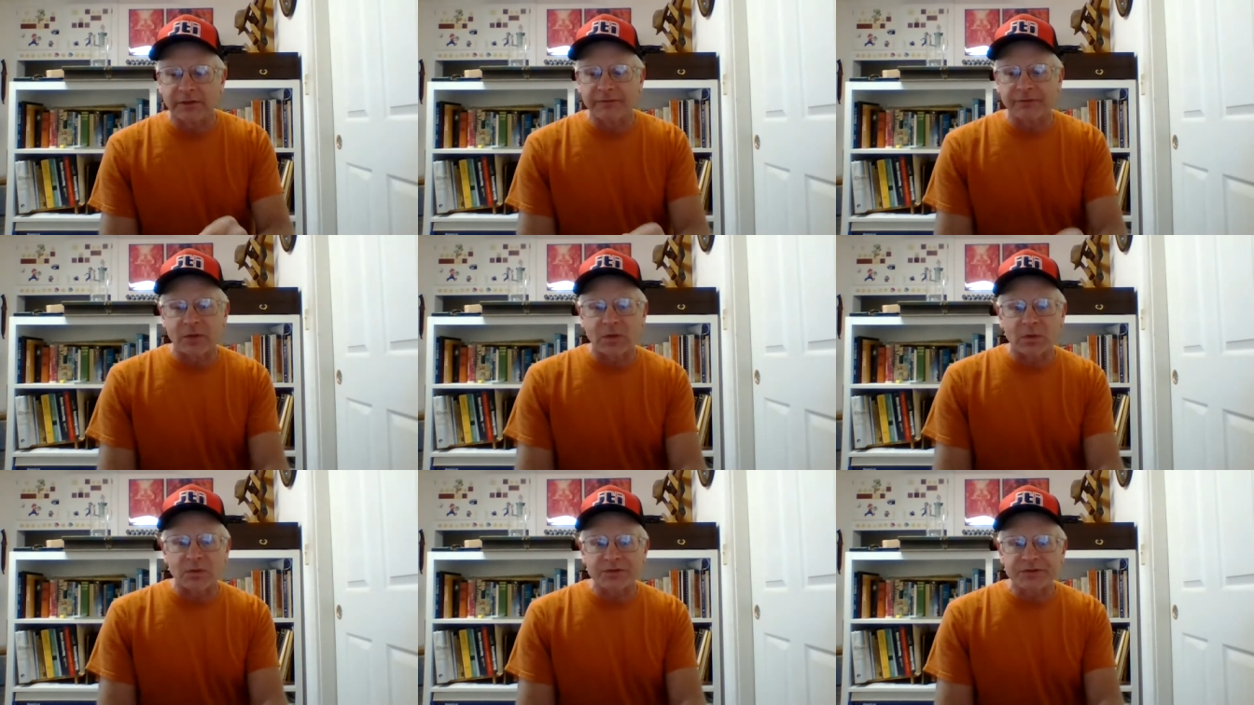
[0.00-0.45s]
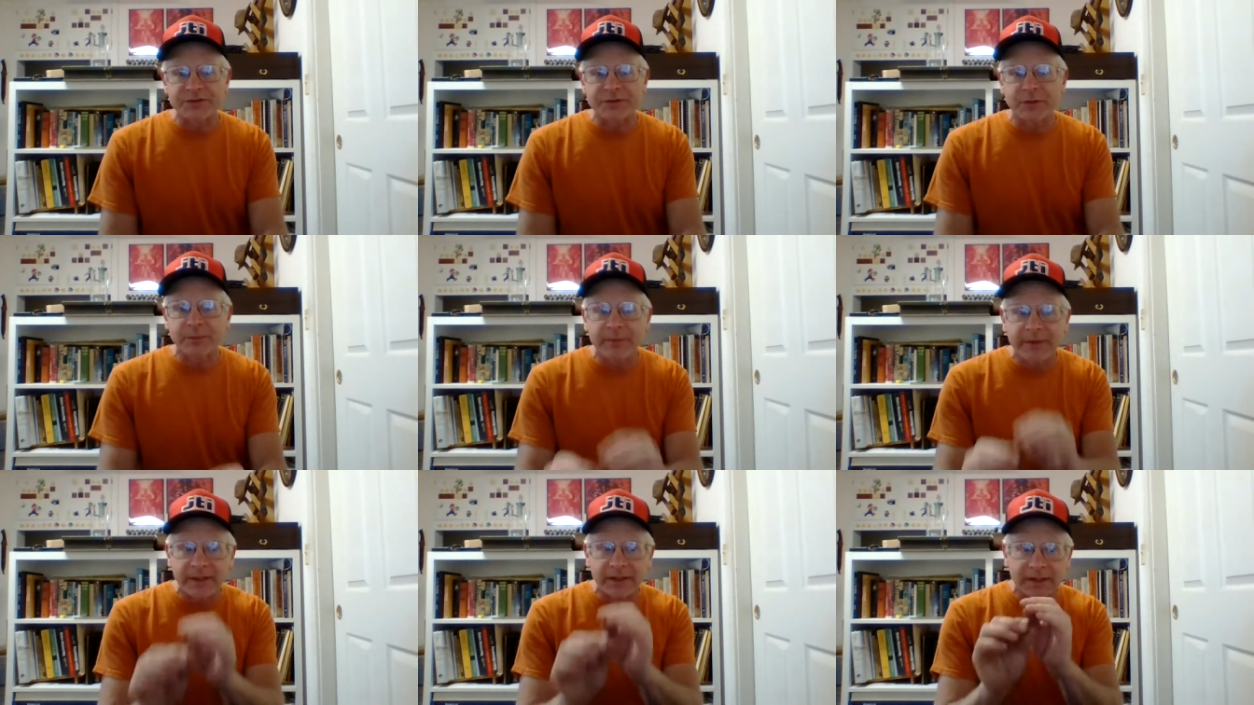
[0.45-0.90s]
If the hole's
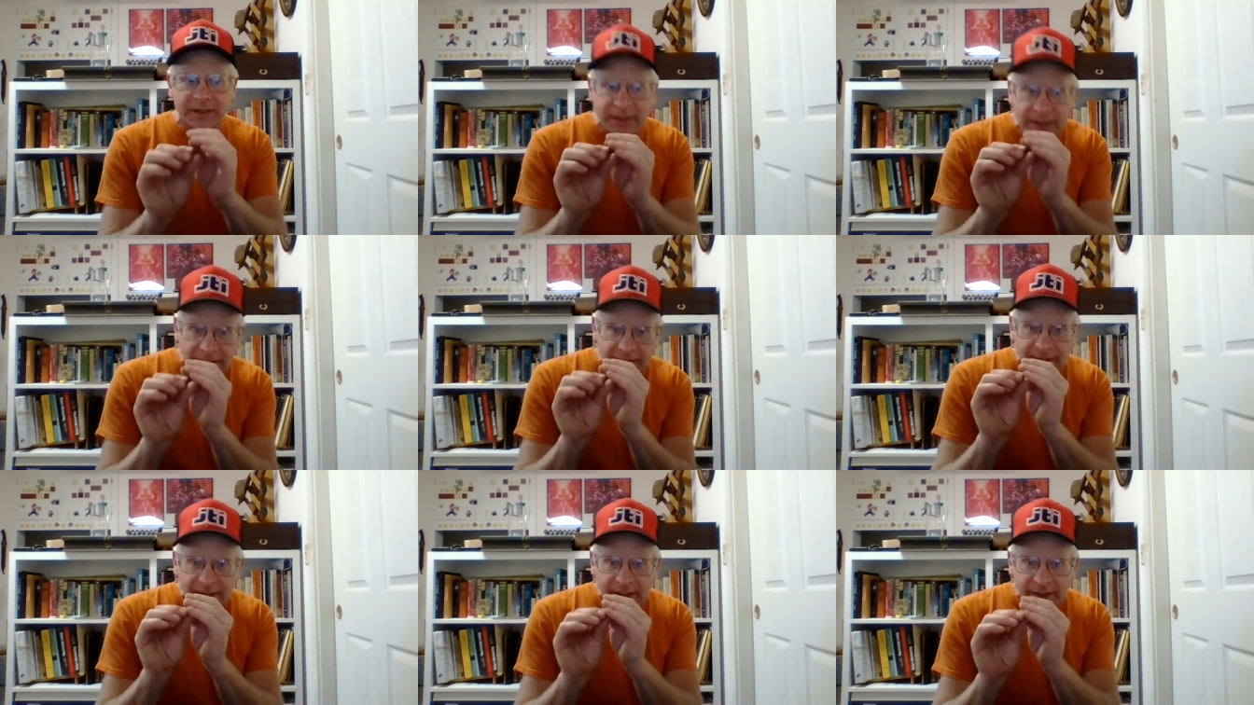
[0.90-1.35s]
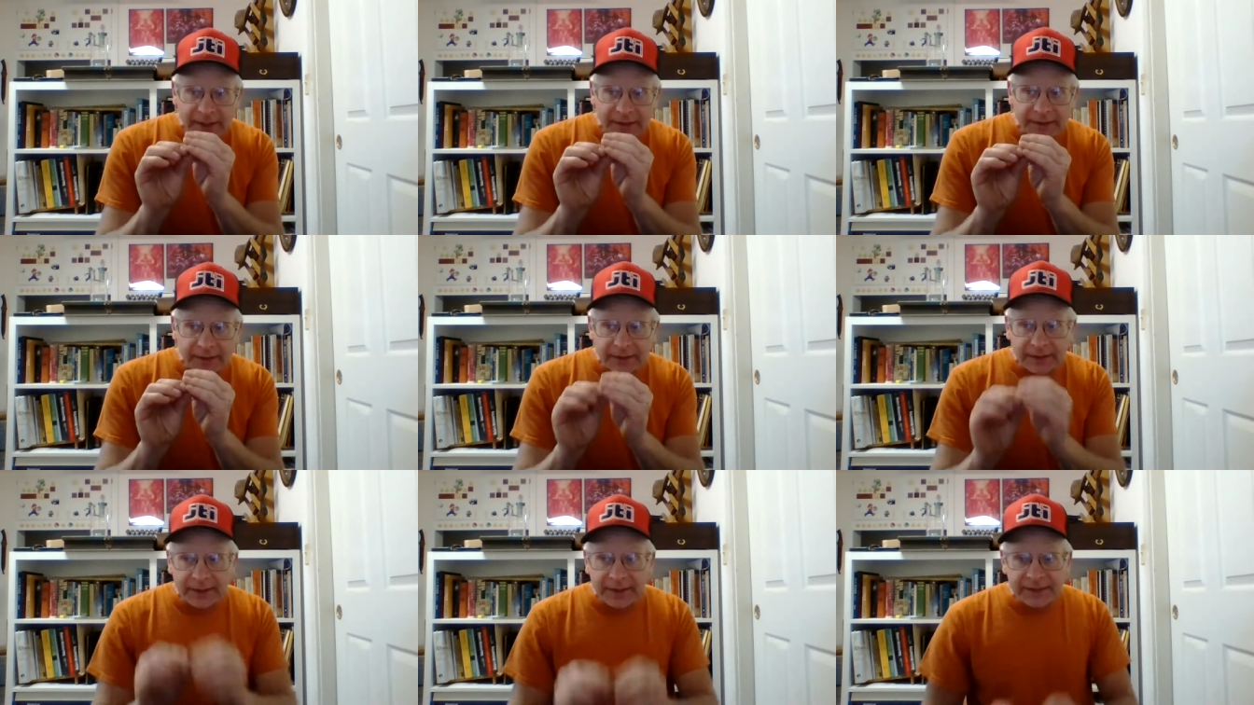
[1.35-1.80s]
too big, I
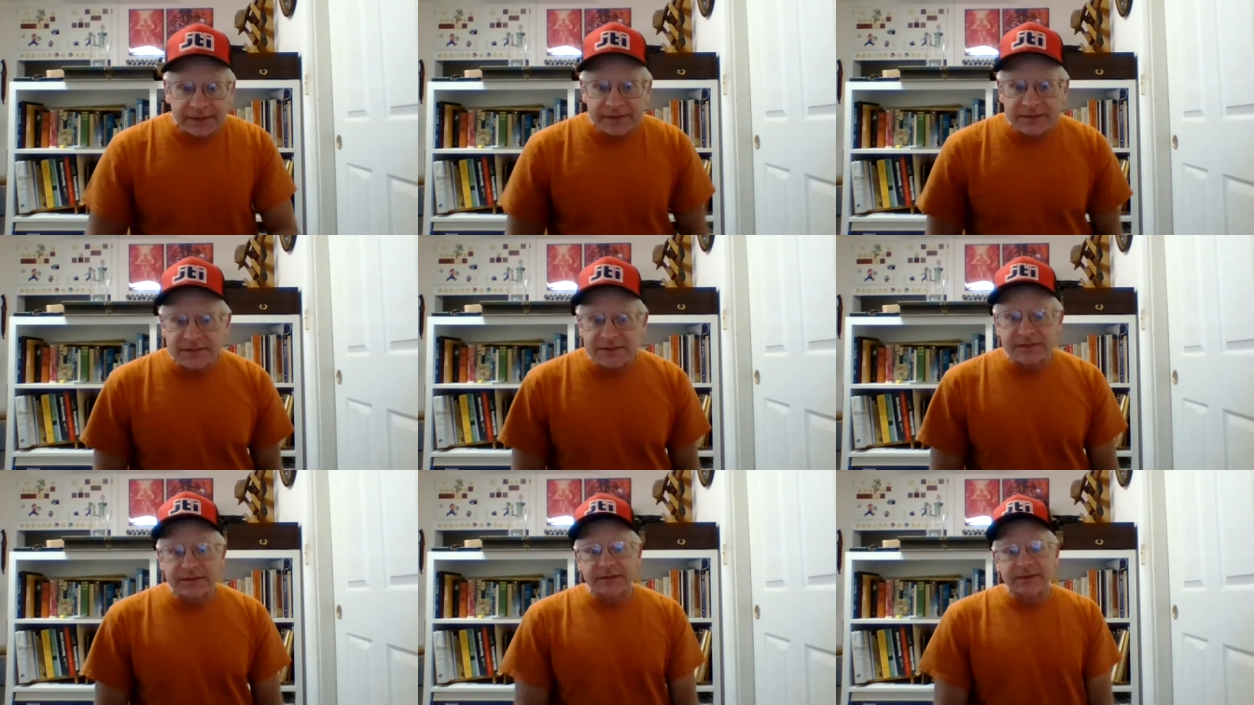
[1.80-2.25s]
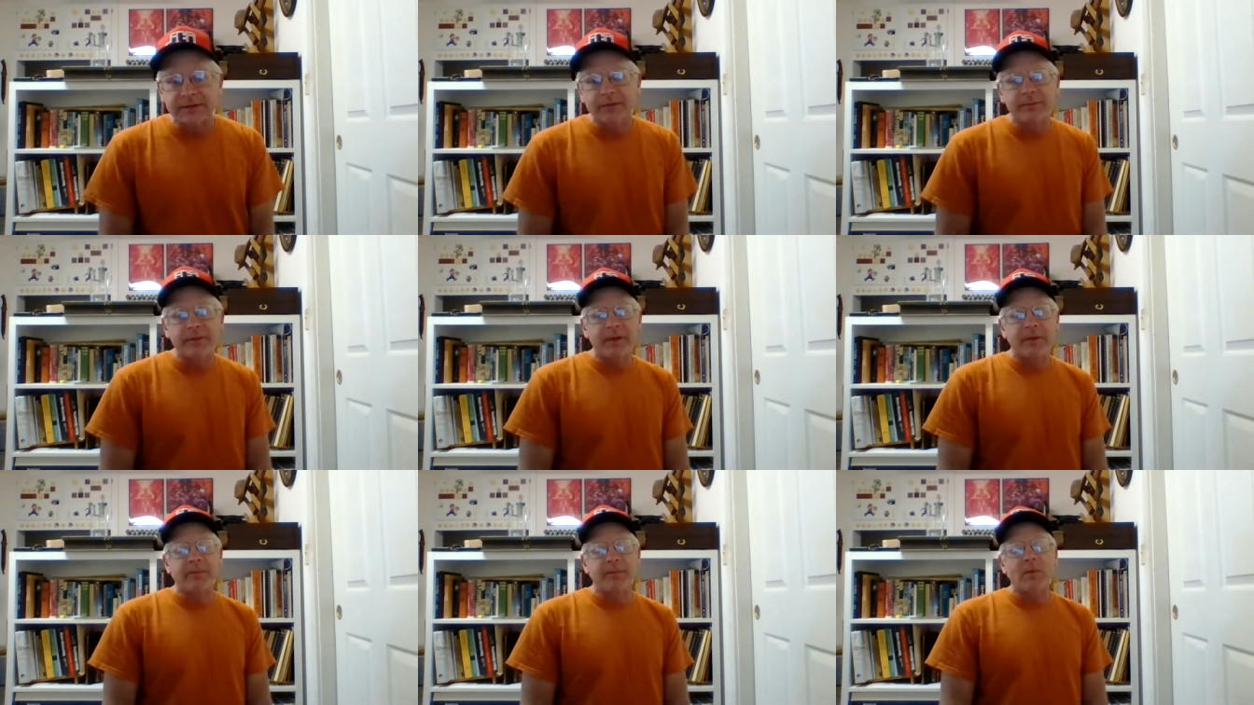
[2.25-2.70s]
can grind just a little
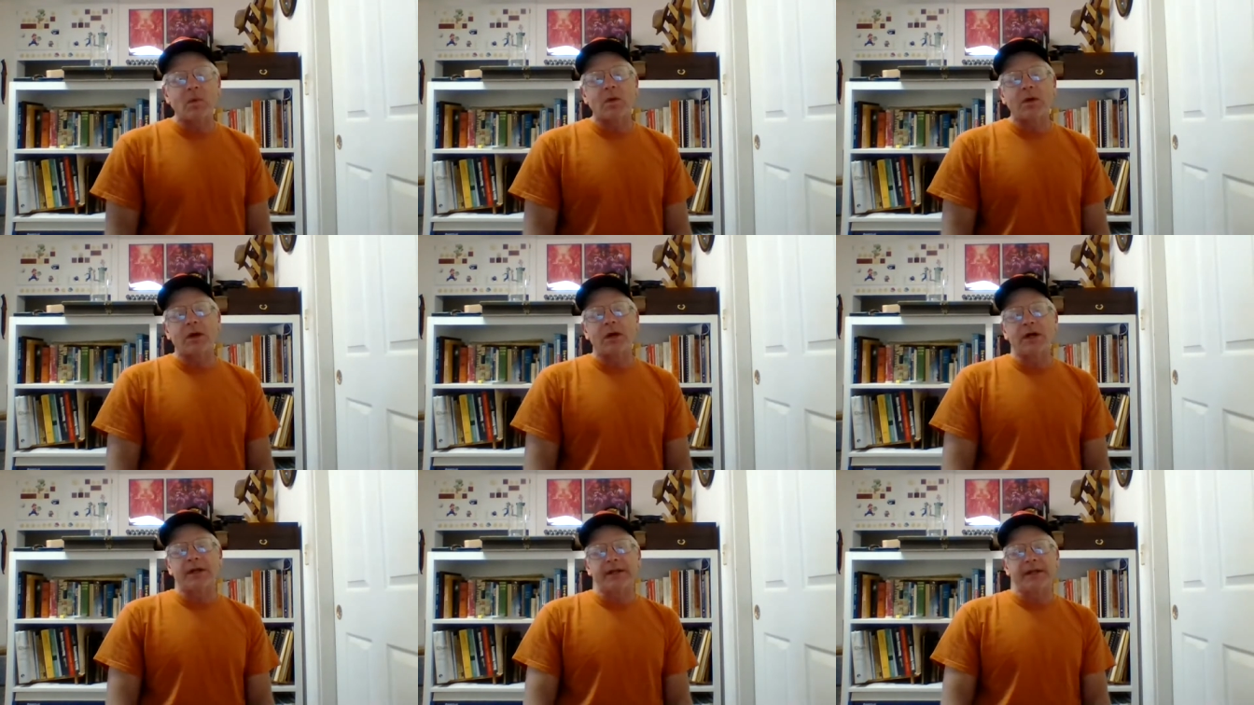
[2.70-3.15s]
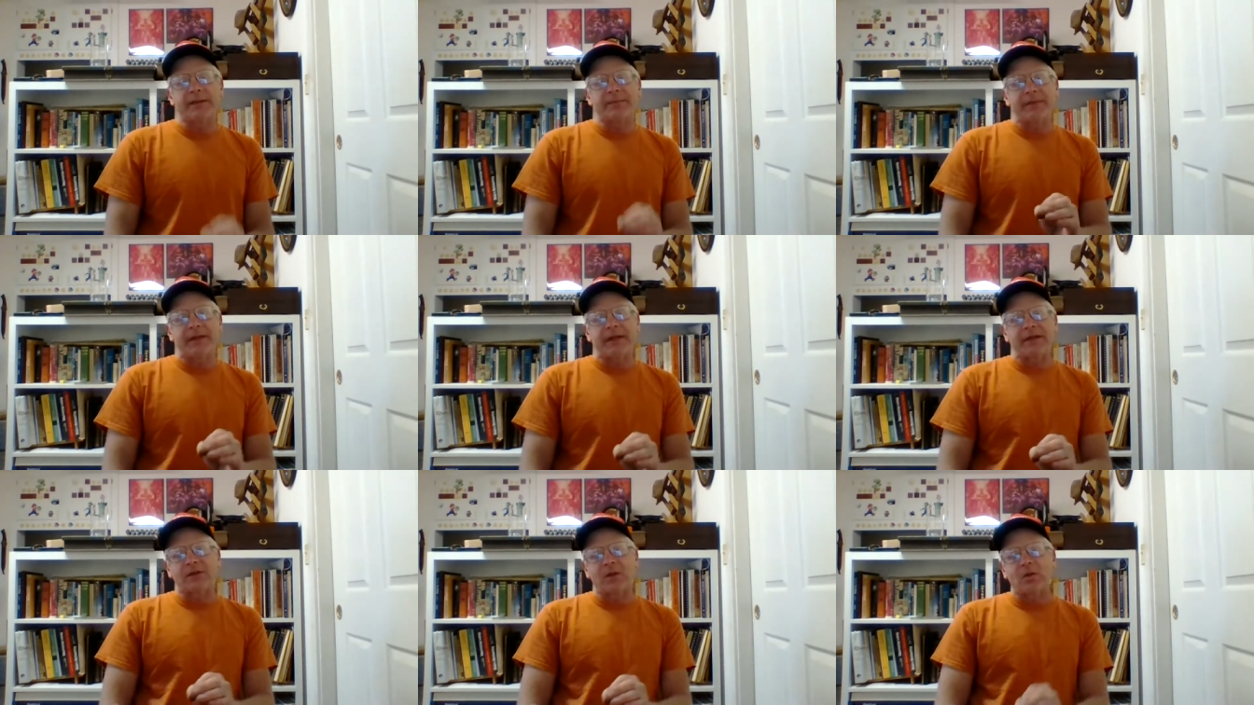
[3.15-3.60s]
bit more on it and
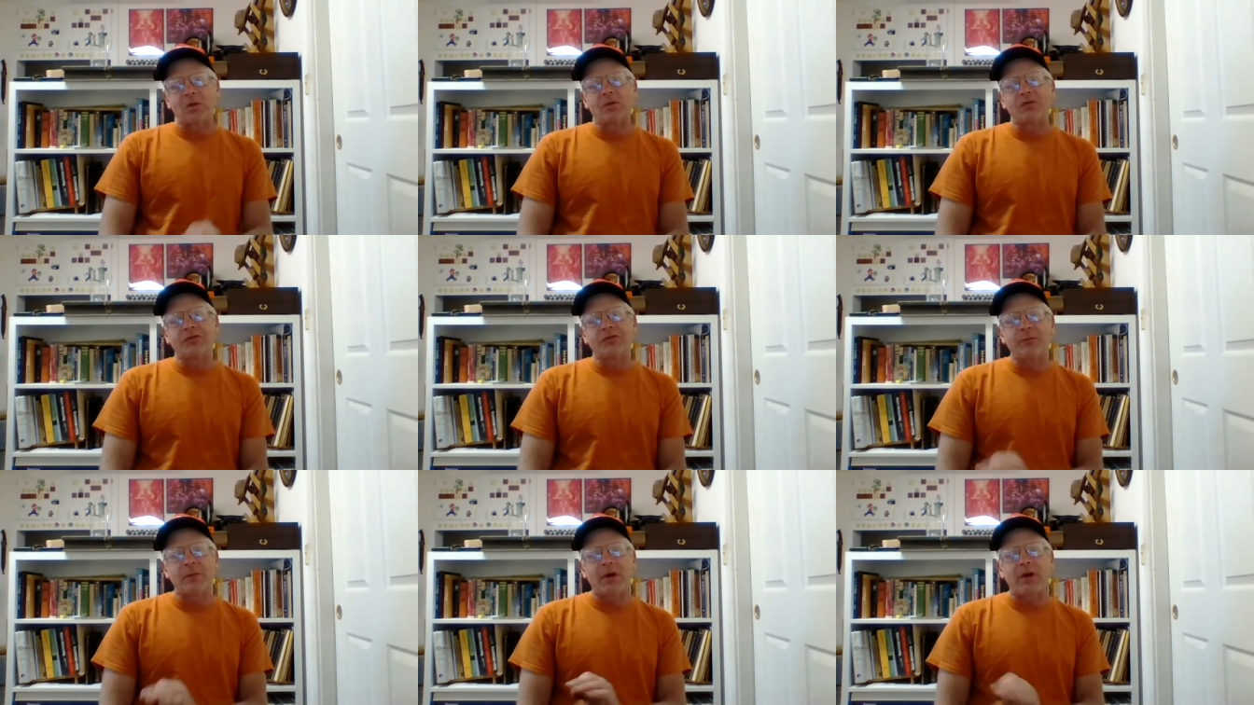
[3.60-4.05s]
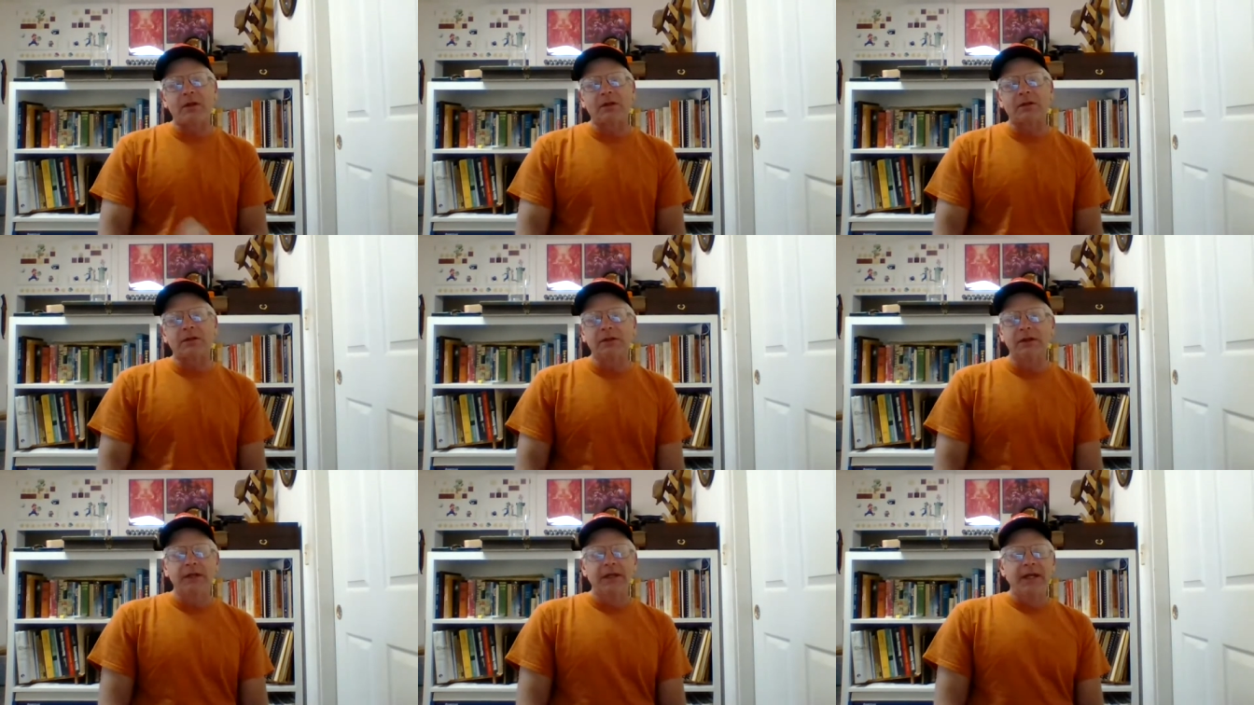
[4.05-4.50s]
make the hole
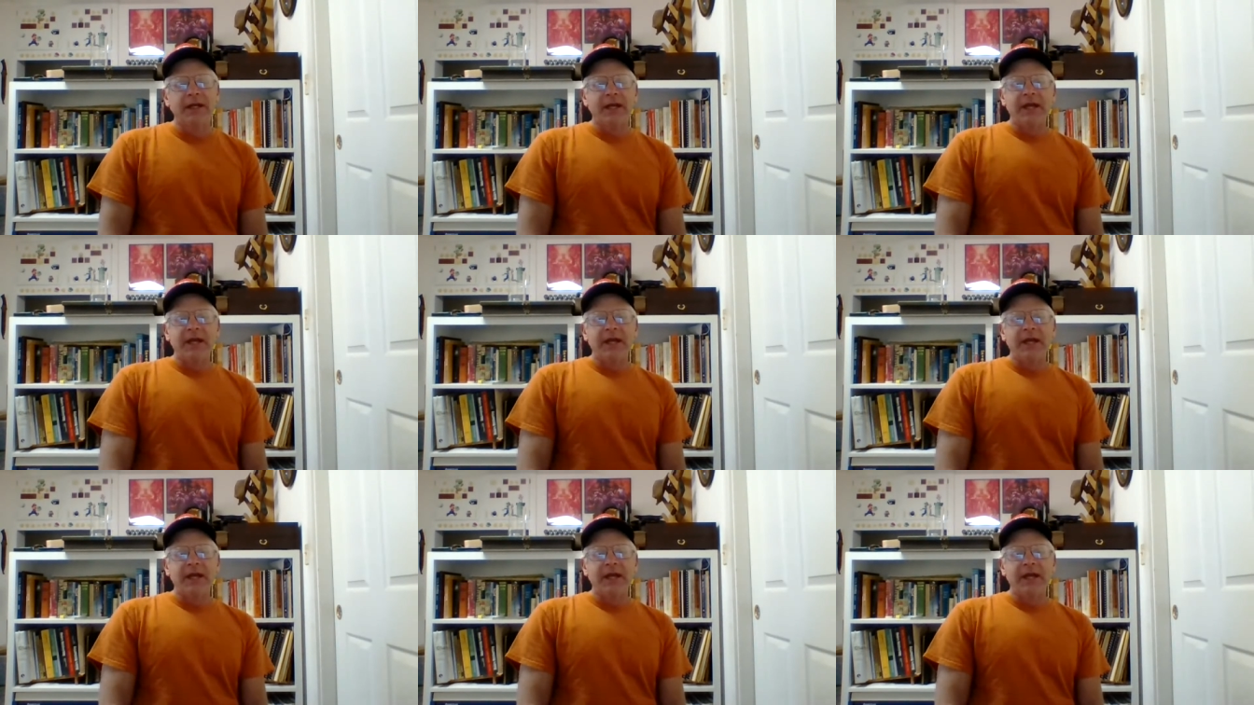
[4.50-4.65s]
smaller.